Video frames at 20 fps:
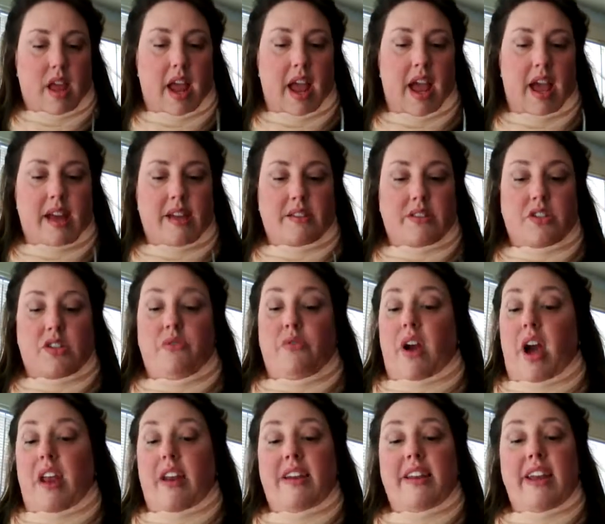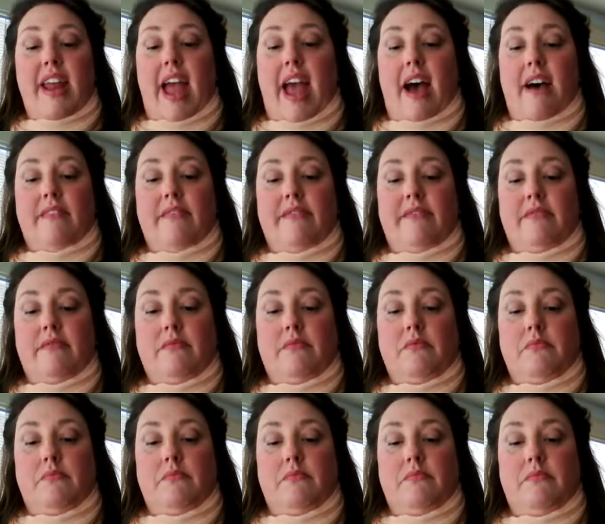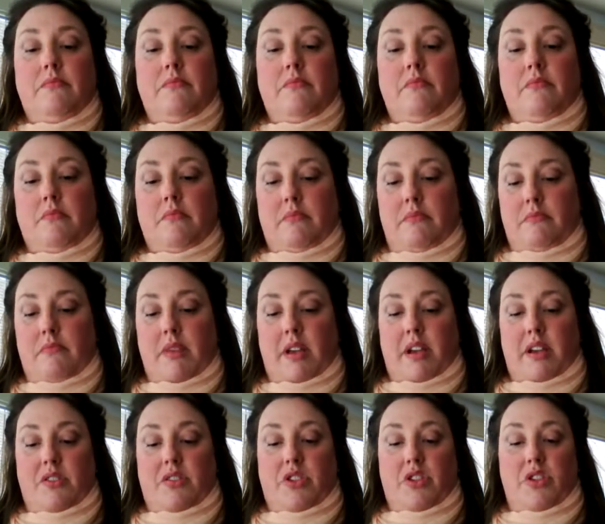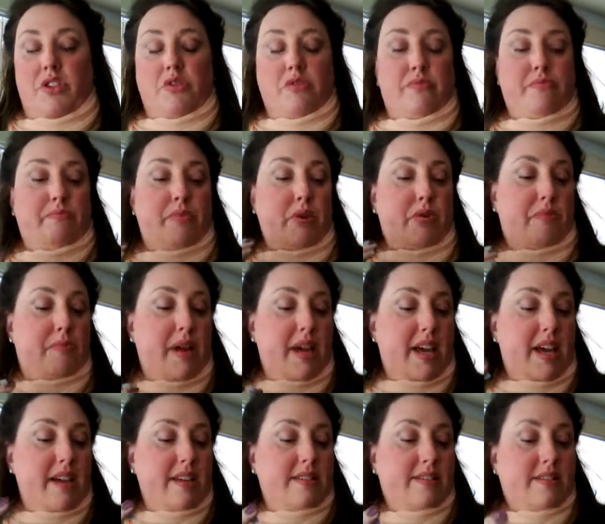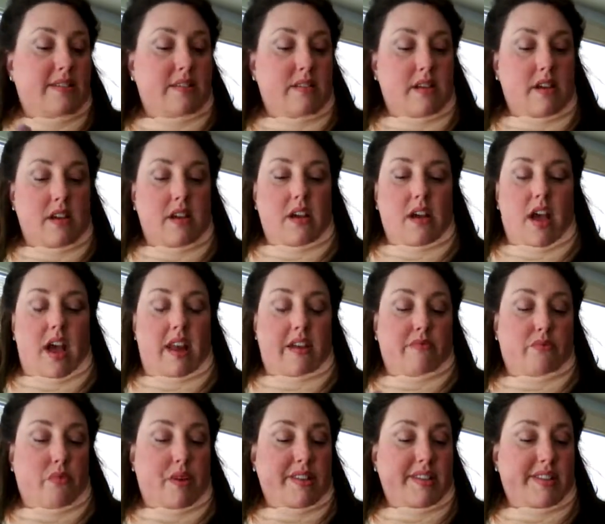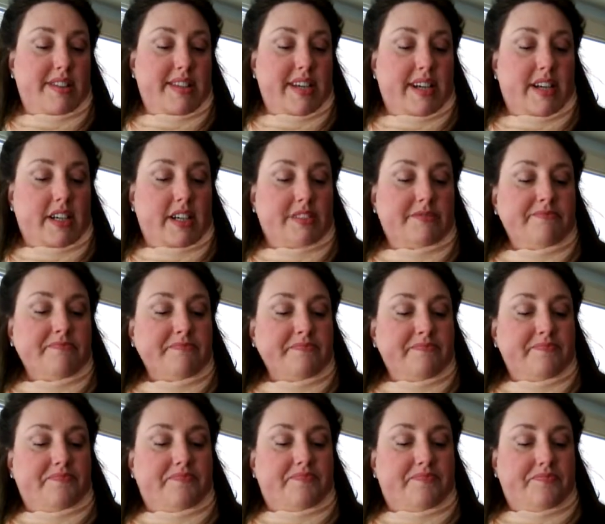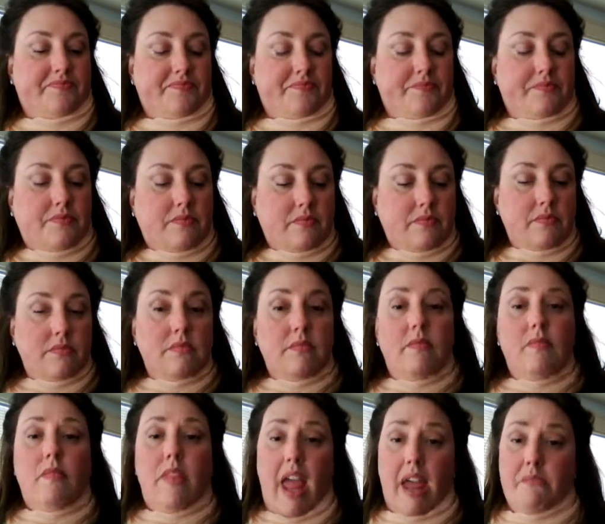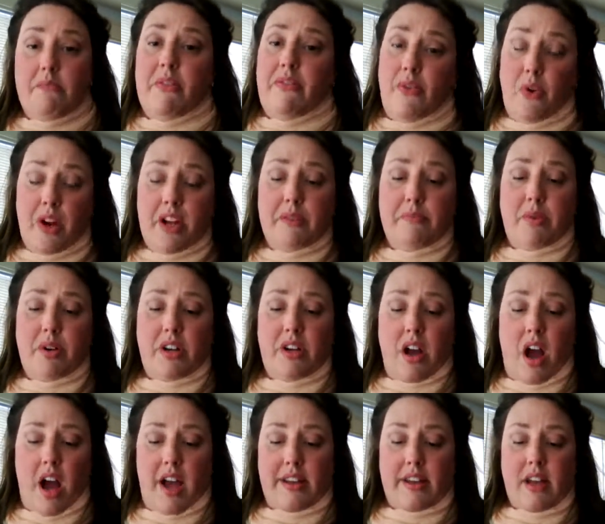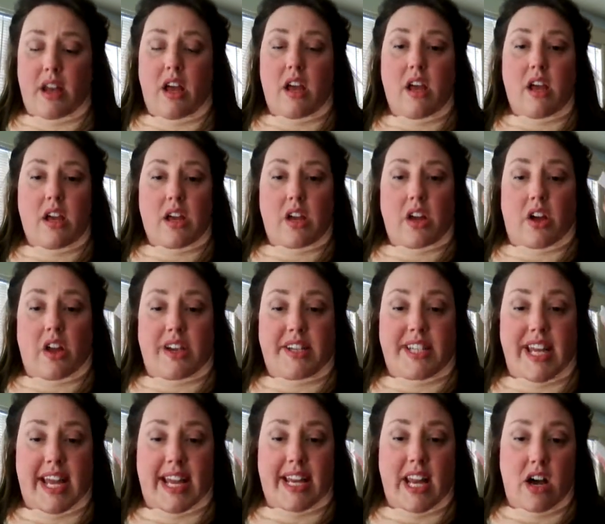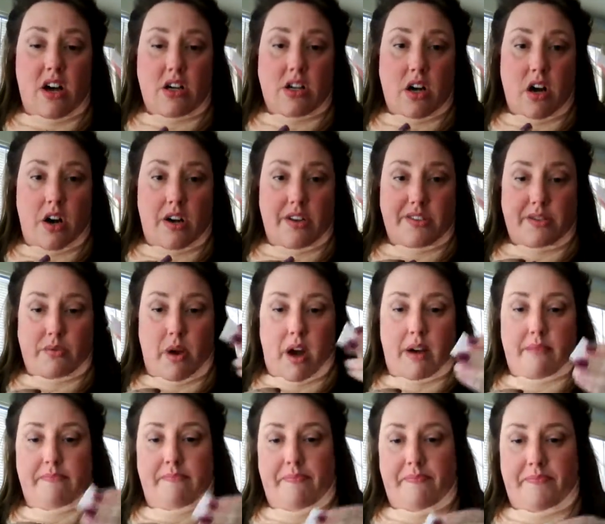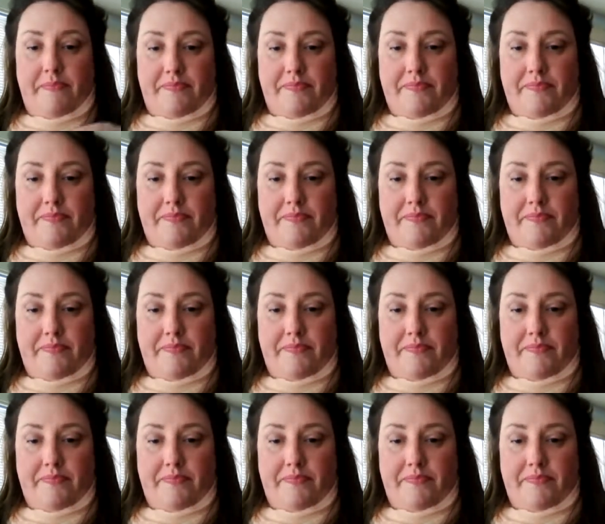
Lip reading: And you cut it in half because you do both pinkies out of one sticker. And before you put it on, you're going to take an alcohol swab